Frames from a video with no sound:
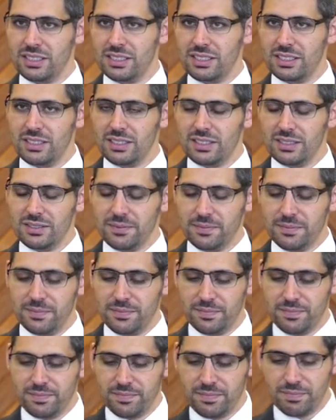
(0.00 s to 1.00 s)

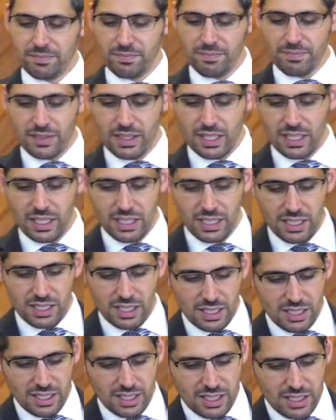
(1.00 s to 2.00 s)

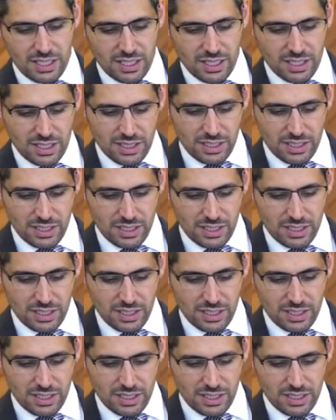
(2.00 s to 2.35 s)
[no speech]